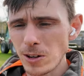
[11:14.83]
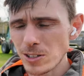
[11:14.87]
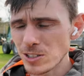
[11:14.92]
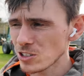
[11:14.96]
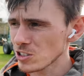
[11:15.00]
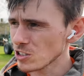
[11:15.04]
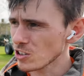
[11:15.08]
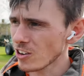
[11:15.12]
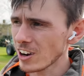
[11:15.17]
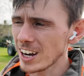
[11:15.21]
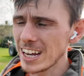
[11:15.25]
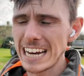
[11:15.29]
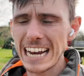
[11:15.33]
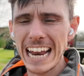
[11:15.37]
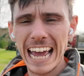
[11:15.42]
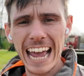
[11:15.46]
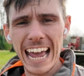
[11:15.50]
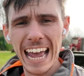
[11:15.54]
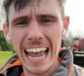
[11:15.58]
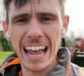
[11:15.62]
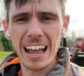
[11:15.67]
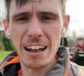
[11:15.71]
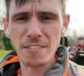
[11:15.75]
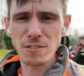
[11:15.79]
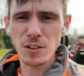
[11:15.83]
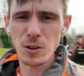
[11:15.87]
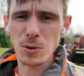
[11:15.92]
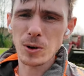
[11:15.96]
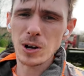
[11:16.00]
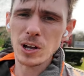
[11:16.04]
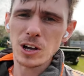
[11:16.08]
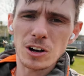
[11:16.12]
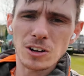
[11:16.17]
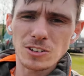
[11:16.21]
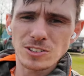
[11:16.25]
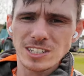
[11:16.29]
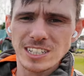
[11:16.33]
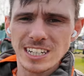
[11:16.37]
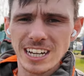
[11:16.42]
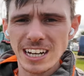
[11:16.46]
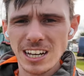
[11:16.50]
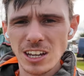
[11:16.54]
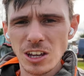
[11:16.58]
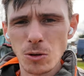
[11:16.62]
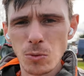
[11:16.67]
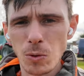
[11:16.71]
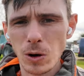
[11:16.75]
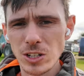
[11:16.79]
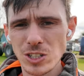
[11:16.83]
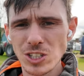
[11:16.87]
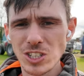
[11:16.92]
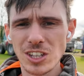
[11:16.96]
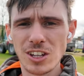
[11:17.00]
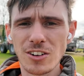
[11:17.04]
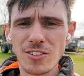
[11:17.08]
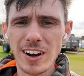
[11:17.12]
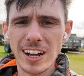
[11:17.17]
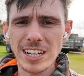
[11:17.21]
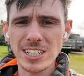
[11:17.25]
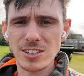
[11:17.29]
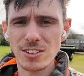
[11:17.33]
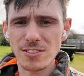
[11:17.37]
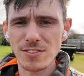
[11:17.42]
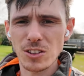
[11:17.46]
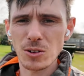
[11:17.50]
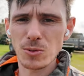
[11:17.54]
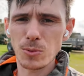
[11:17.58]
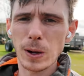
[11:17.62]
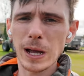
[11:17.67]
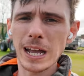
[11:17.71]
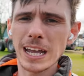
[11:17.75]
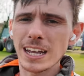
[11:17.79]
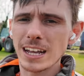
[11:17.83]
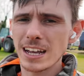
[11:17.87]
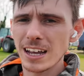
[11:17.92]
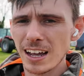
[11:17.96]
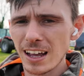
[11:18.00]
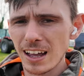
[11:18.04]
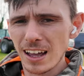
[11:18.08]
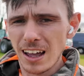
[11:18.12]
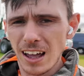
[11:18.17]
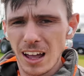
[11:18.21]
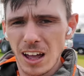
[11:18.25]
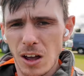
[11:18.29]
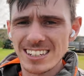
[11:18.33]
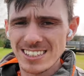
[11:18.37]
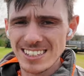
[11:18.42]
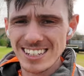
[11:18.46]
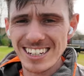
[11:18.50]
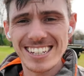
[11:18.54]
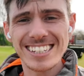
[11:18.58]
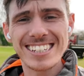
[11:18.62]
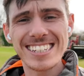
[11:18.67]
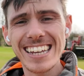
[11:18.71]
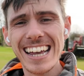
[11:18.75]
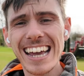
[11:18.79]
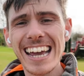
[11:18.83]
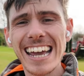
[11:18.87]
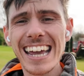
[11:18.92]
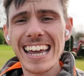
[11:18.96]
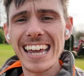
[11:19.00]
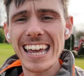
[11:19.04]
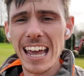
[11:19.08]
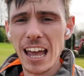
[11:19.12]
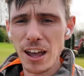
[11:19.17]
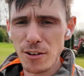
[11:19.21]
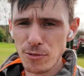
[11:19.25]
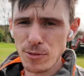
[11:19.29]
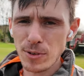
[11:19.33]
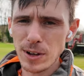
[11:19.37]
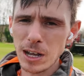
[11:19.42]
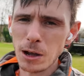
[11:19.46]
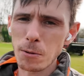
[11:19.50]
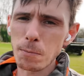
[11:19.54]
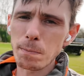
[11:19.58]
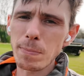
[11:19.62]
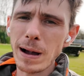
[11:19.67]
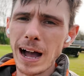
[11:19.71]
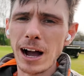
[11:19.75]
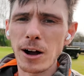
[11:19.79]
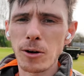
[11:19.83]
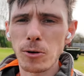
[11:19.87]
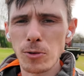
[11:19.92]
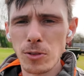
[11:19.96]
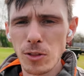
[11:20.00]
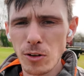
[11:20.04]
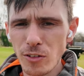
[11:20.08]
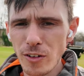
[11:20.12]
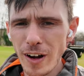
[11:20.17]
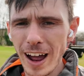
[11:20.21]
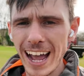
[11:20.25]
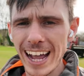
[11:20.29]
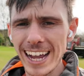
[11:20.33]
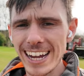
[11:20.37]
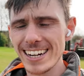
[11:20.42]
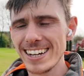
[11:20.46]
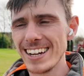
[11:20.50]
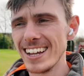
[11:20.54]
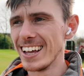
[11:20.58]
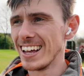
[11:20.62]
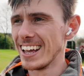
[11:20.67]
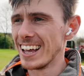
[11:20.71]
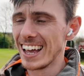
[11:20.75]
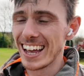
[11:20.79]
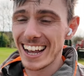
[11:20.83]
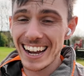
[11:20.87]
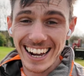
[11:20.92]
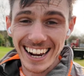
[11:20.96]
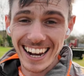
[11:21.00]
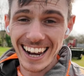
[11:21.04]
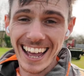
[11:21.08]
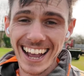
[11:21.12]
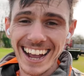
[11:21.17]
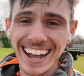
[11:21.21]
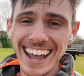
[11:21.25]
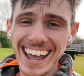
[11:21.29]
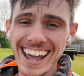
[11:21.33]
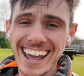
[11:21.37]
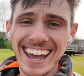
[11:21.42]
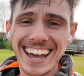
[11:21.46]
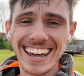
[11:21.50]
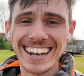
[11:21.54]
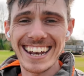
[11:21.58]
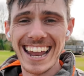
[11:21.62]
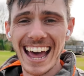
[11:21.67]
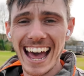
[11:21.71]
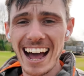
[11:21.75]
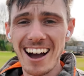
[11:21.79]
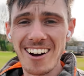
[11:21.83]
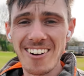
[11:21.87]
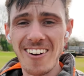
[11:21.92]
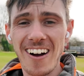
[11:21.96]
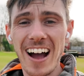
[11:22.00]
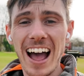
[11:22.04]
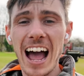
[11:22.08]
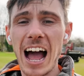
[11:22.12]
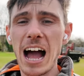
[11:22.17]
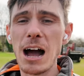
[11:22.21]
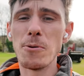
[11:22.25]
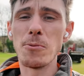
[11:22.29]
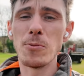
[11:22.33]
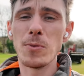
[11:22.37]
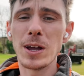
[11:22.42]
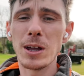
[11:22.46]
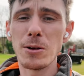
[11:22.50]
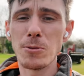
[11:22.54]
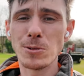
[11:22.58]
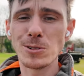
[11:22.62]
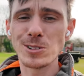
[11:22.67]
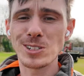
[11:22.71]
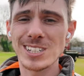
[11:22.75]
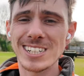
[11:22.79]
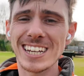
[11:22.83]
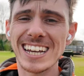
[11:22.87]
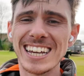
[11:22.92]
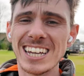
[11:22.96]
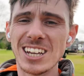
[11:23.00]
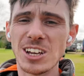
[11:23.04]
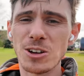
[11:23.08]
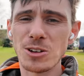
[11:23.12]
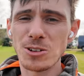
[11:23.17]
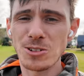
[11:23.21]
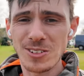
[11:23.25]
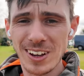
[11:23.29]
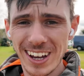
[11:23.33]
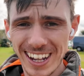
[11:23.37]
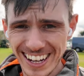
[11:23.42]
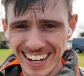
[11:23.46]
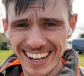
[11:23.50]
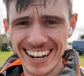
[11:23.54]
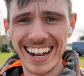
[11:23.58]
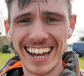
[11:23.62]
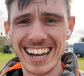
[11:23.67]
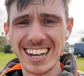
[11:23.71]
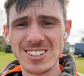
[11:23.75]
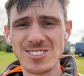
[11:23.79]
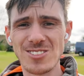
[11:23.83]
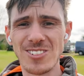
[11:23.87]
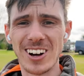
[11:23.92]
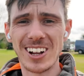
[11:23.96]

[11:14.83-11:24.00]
on screen here if you want to continue watching the rest of the week to see if we can battle the rain. Click here now and we will see you in the next